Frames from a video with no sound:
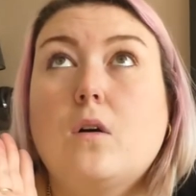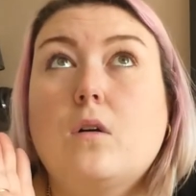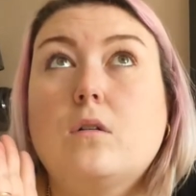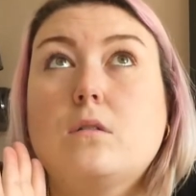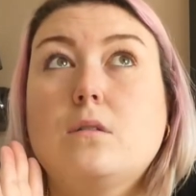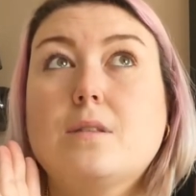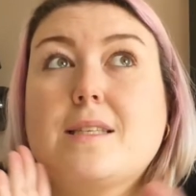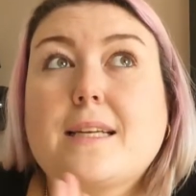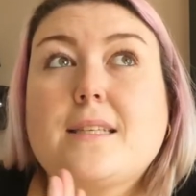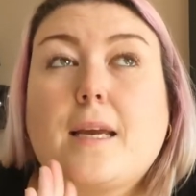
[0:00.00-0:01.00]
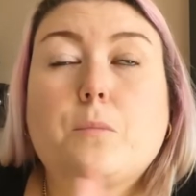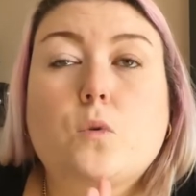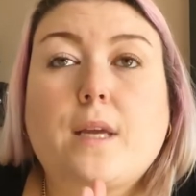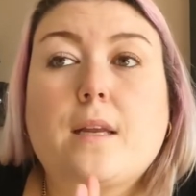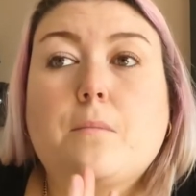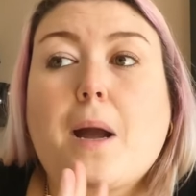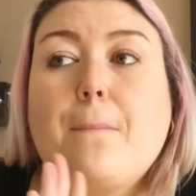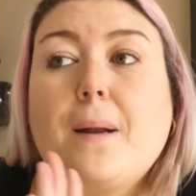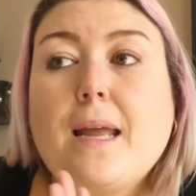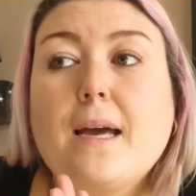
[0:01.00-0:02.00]
on Saturday morning, my
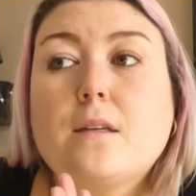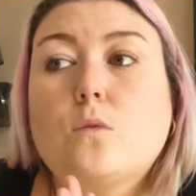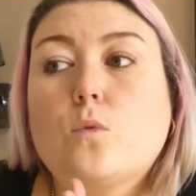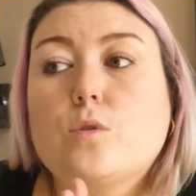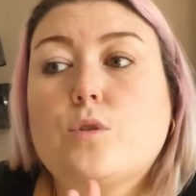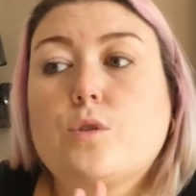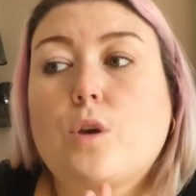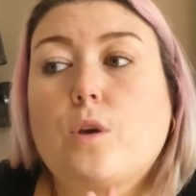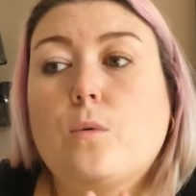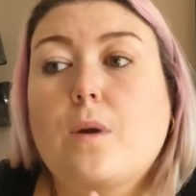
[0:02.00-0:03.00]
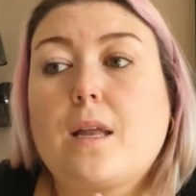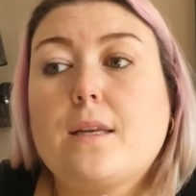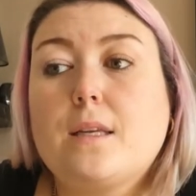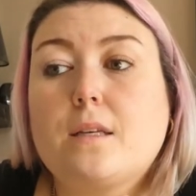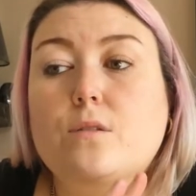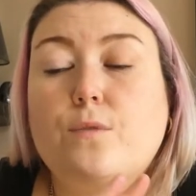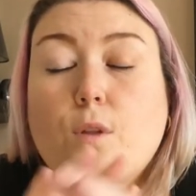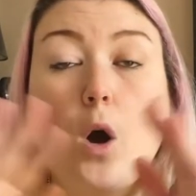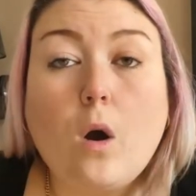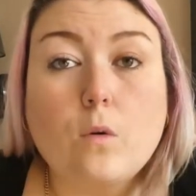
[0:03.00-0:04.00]
plan was to knit for
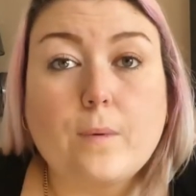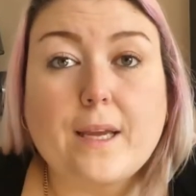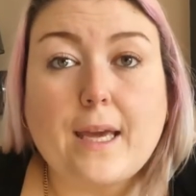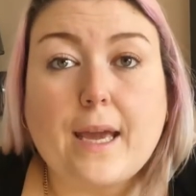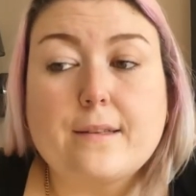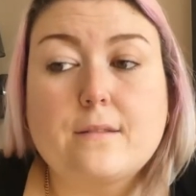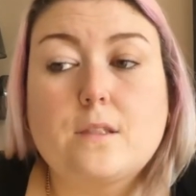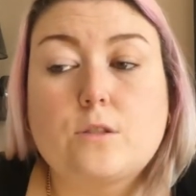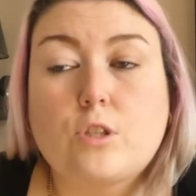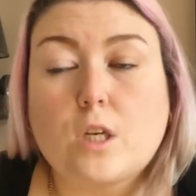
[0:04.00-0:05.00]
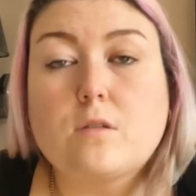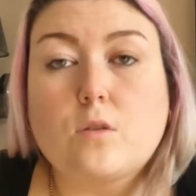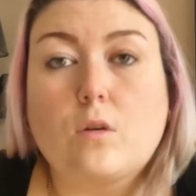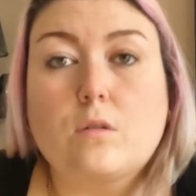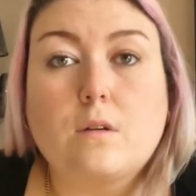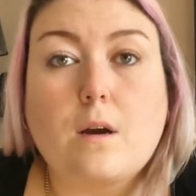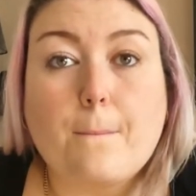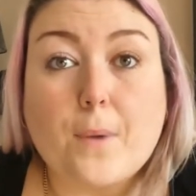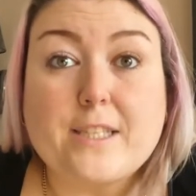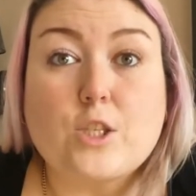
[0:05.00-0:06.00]
the whole weekend just on
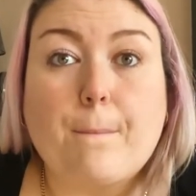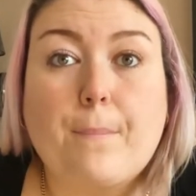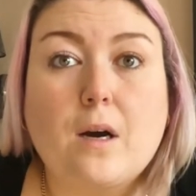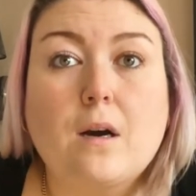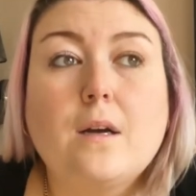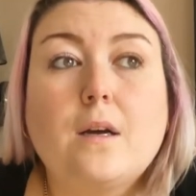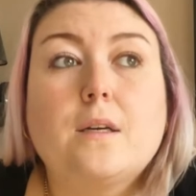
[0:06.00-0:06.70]
my jumper